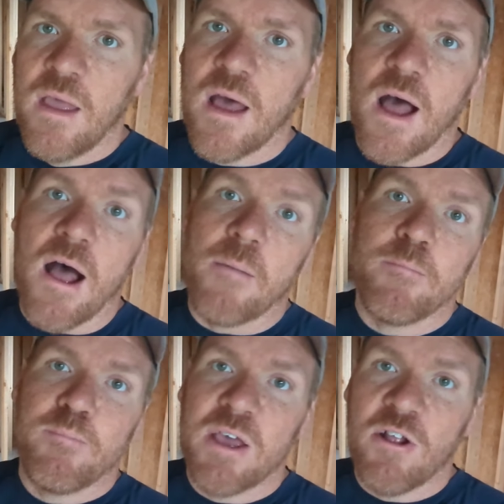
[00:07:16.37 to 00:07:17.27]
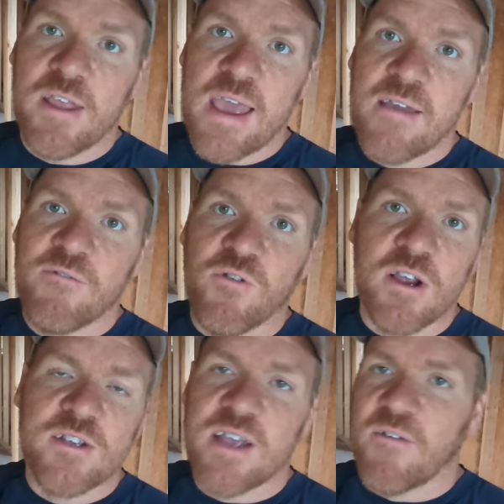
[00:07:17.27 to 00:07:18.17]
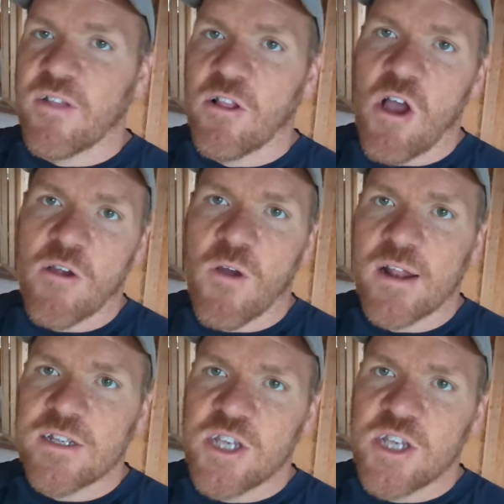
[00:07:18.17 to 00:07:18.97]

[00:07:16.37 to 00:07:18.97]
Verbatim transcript: um, building for yourself in the long run.